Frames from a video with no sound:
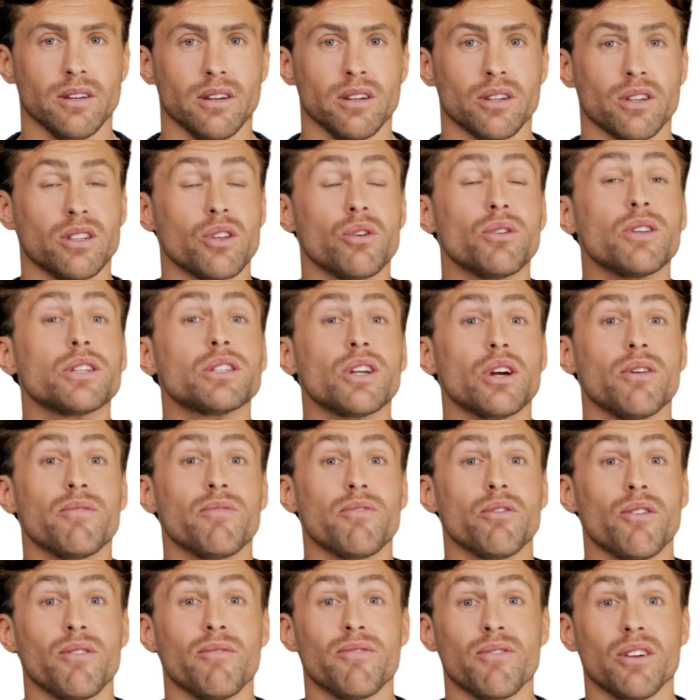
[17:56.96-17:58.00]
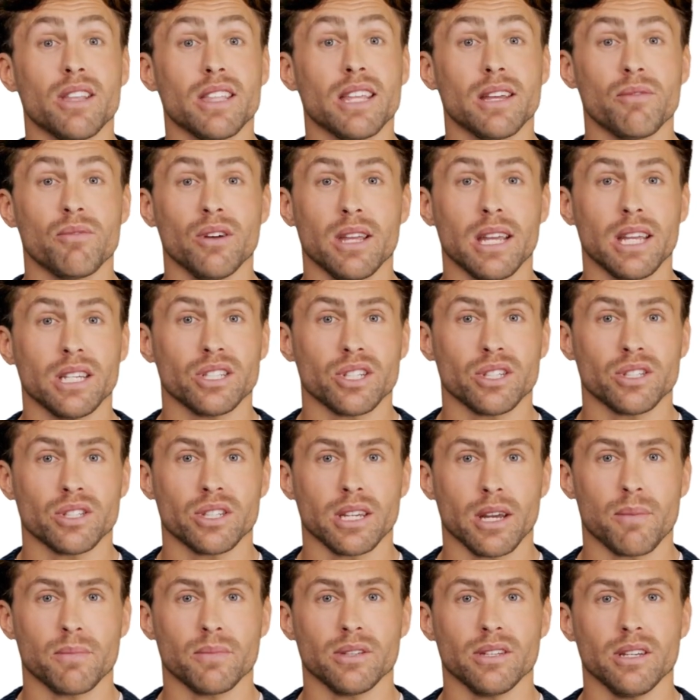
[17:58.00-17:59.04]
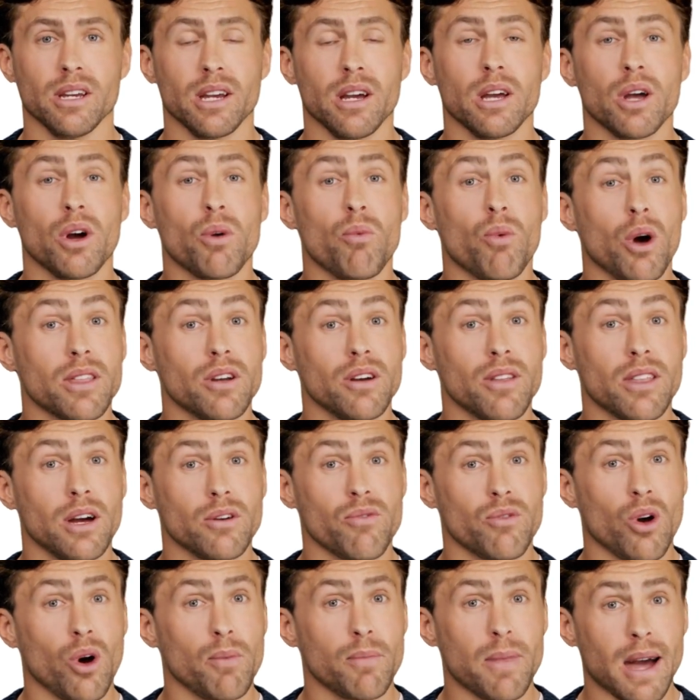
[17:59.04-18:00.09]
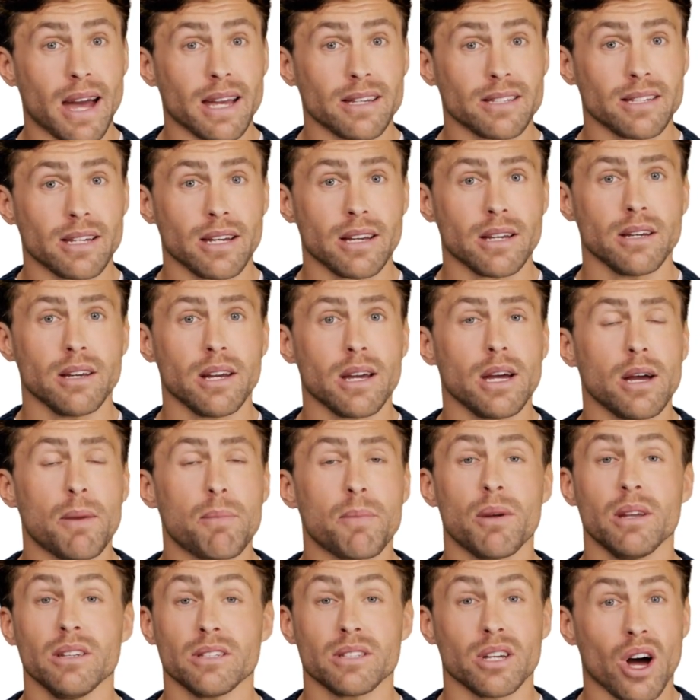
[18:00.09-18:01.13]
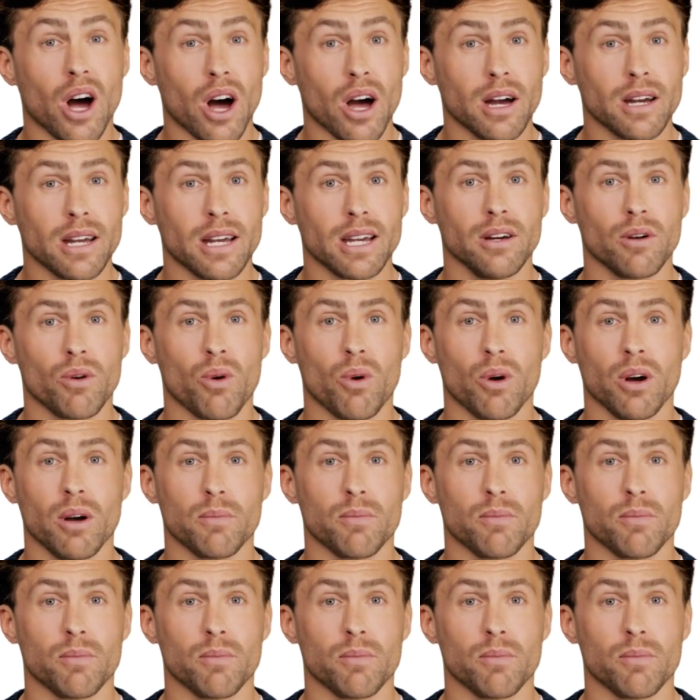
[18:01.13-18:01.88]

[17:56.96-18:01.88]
You deserve fulfilling relationships, whether they're romantic, platonic, or